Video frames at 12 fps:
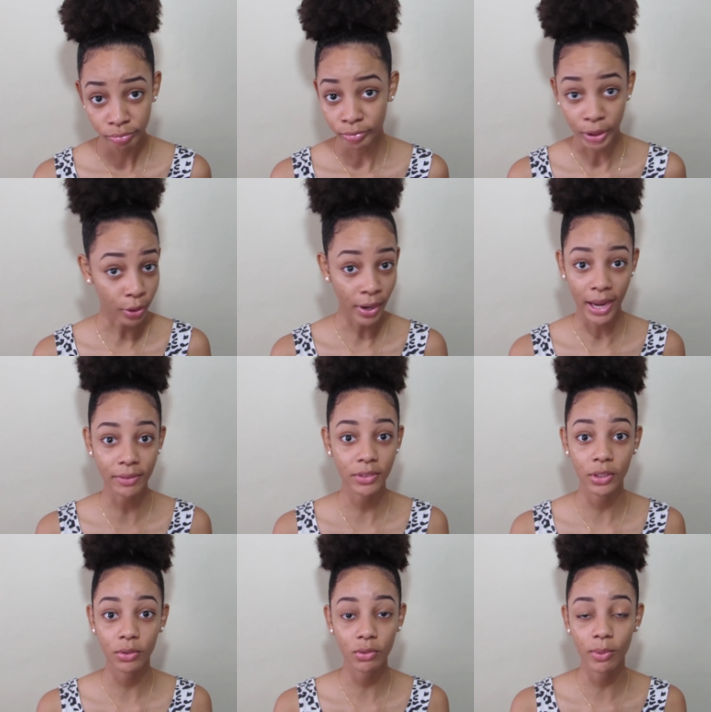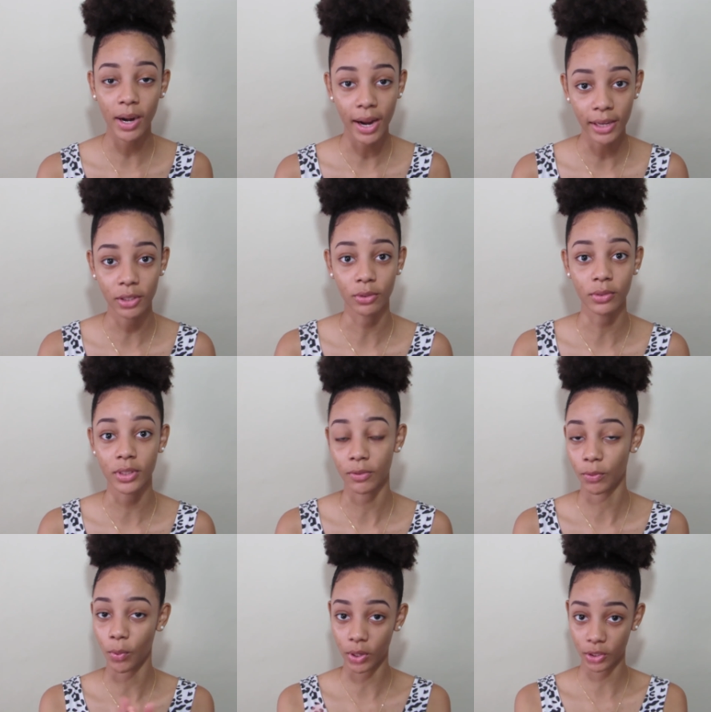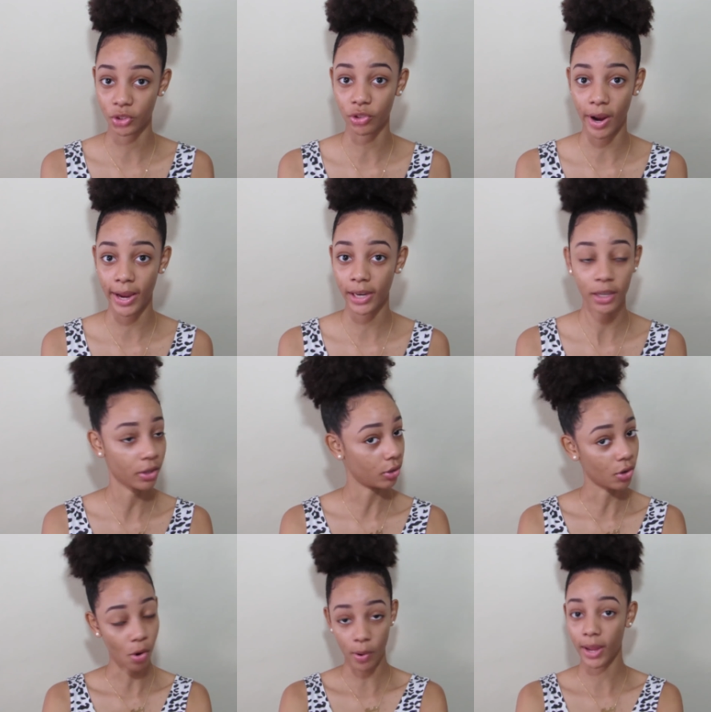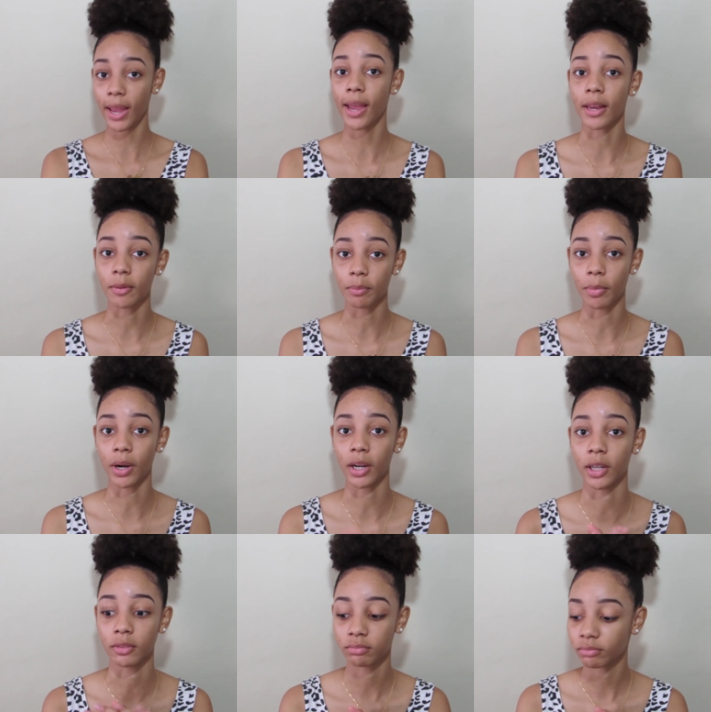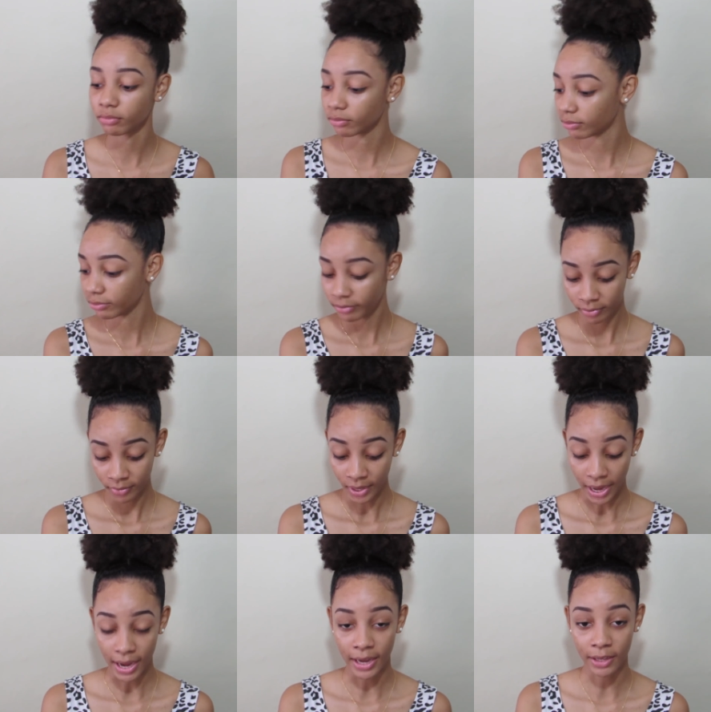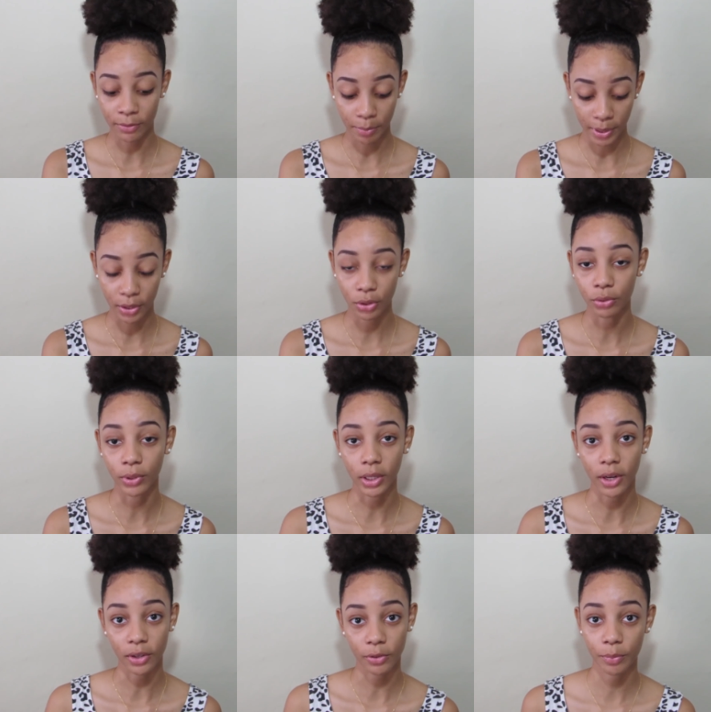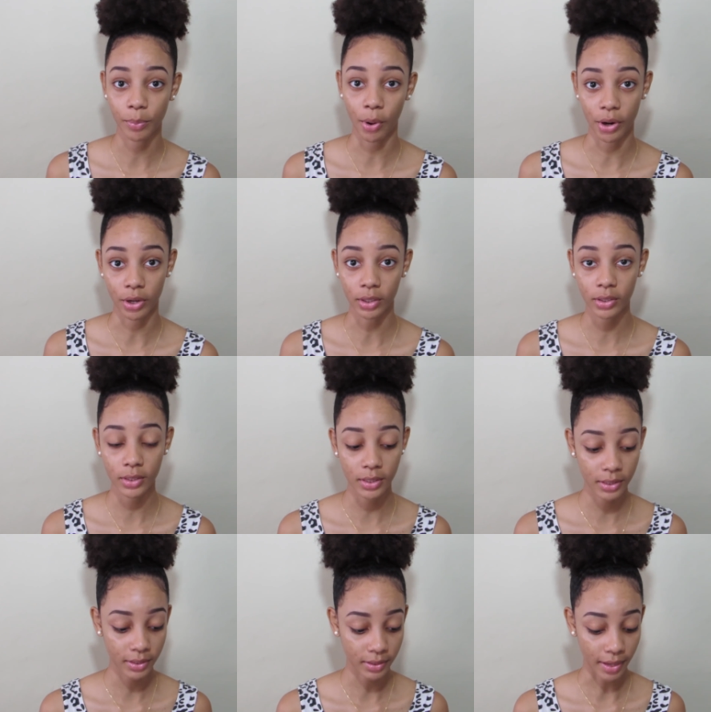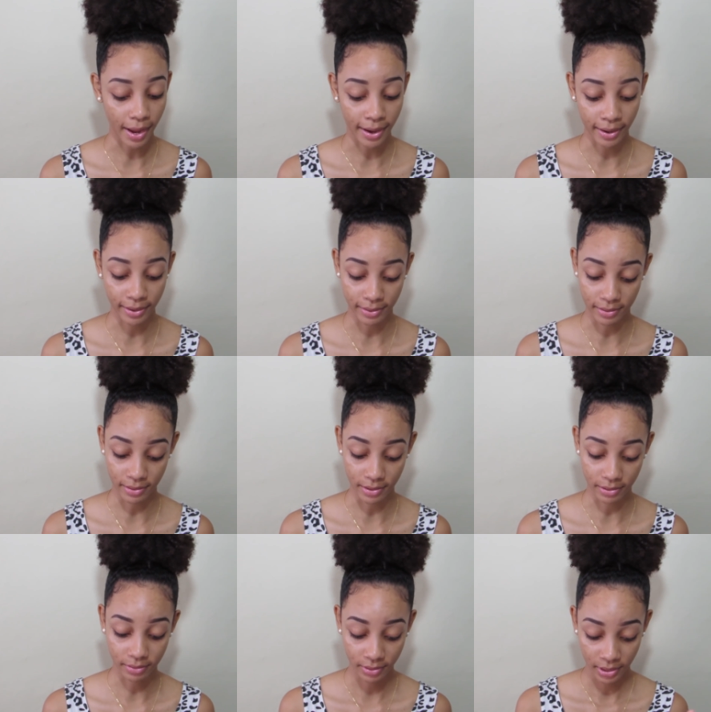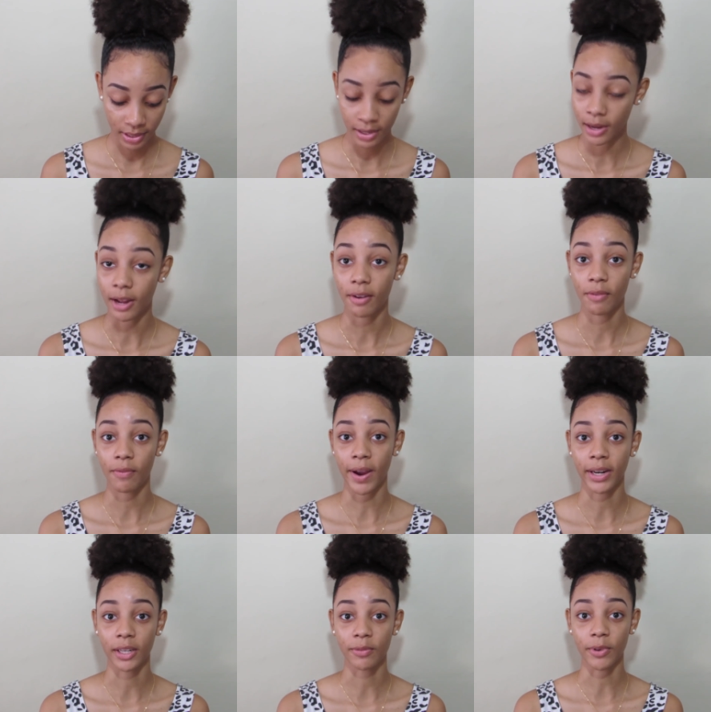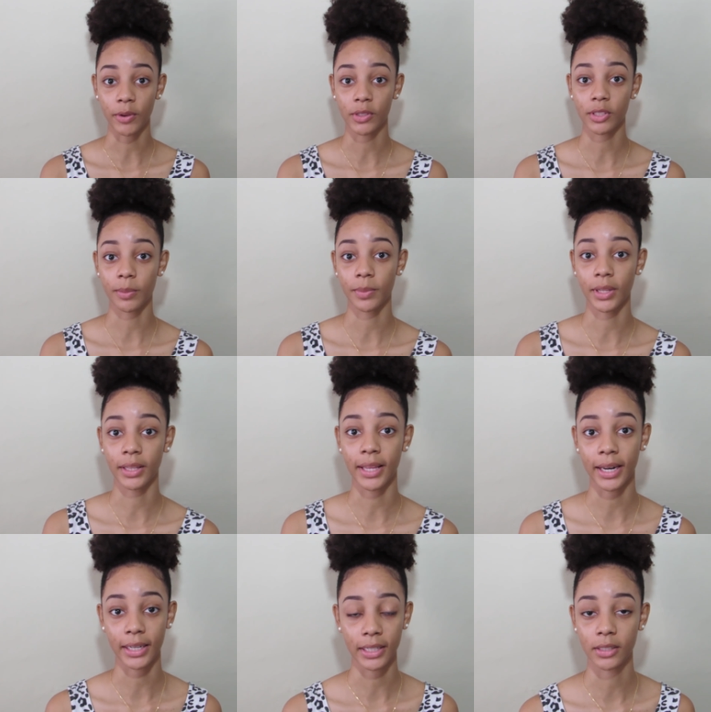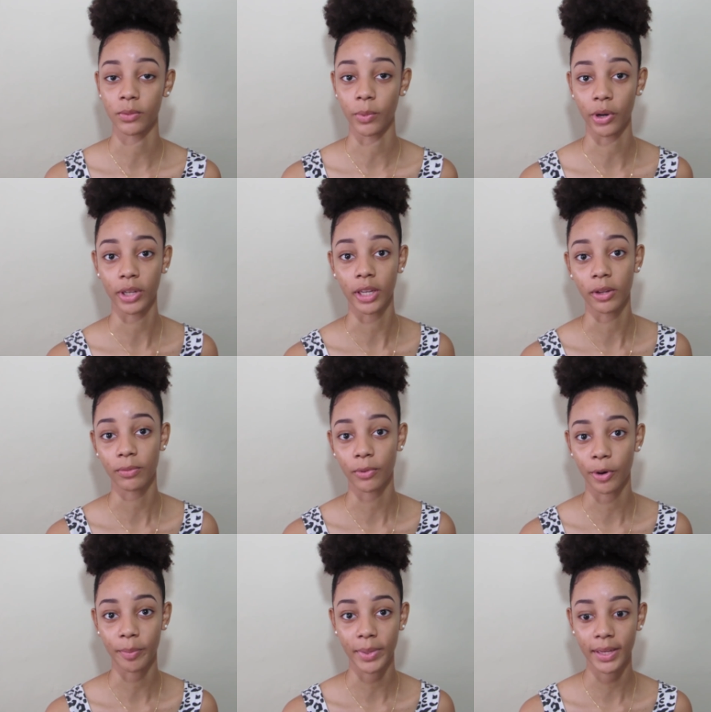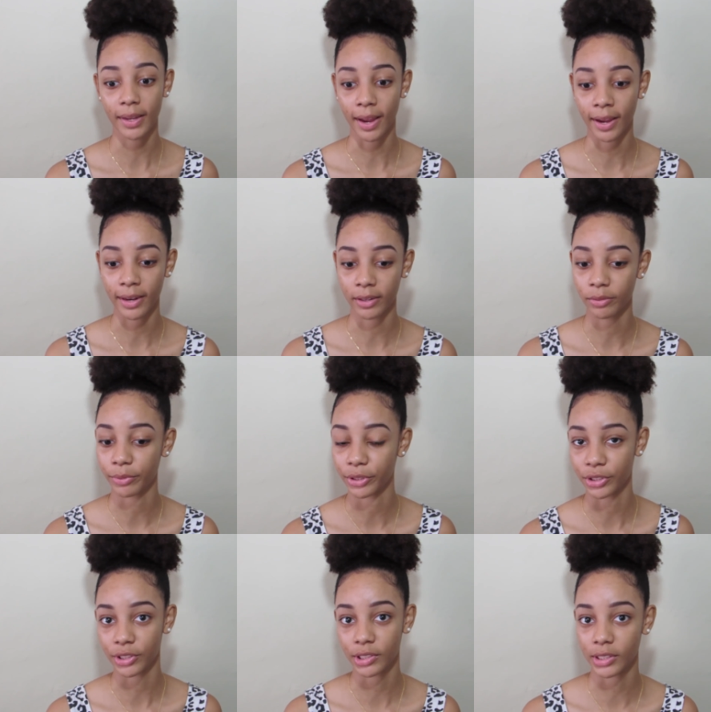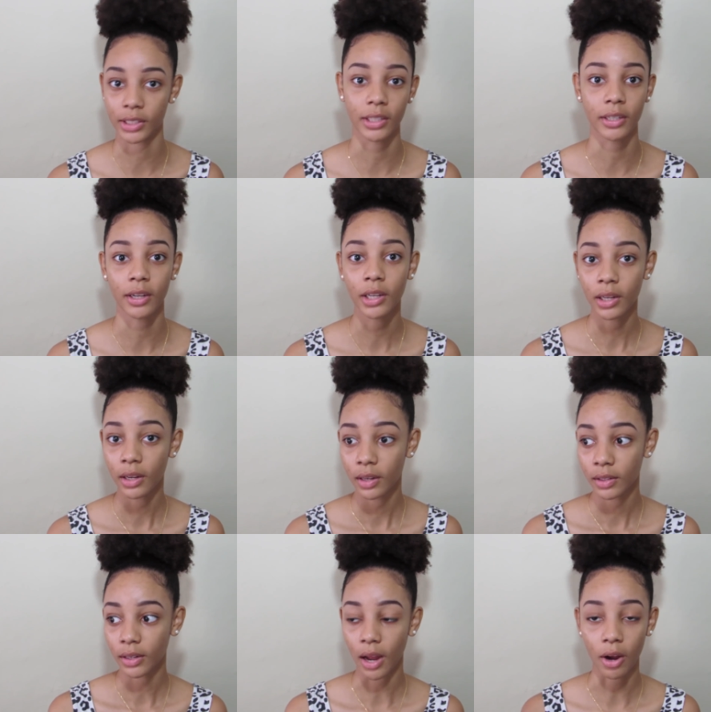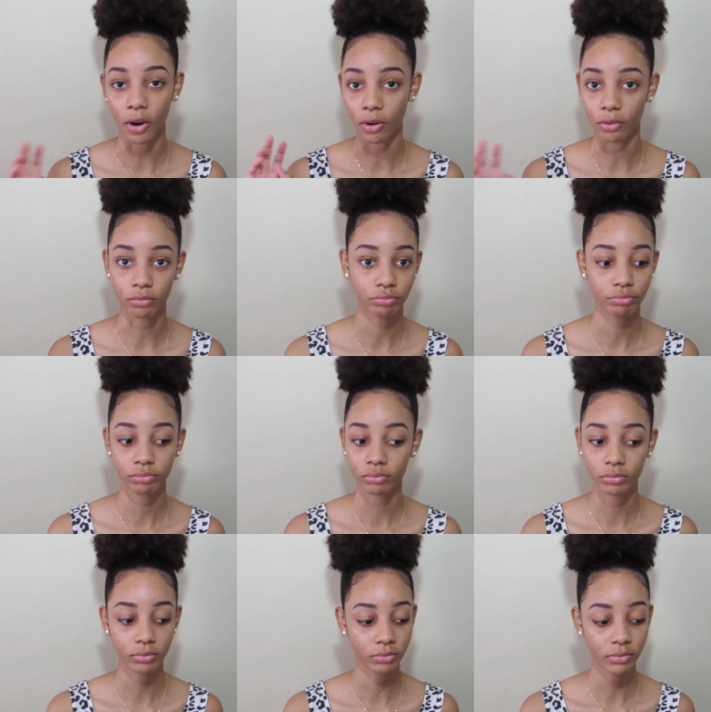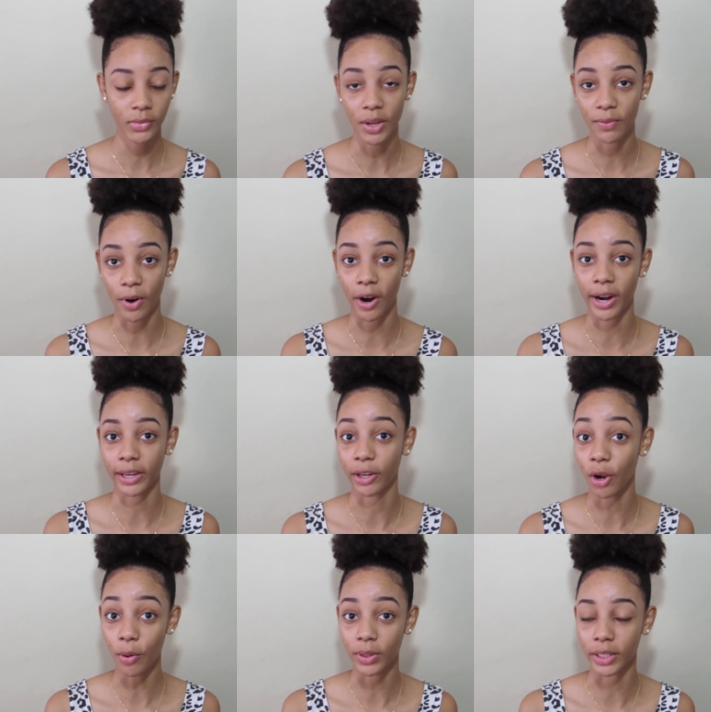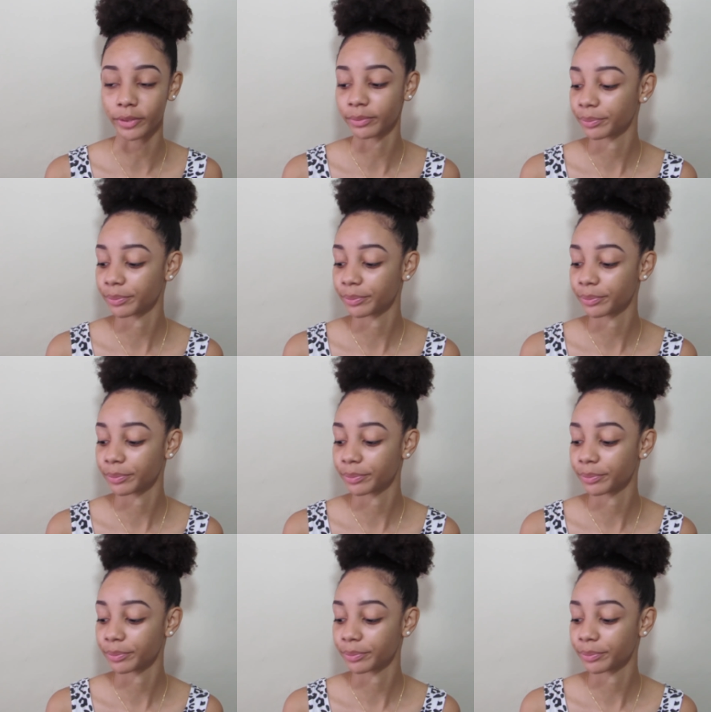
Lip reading: you don't have to use what I use. If you want to try it, go ahead, but I've been through a lot of products and finally found something that is working for me, and we'll just see how far I can go with it.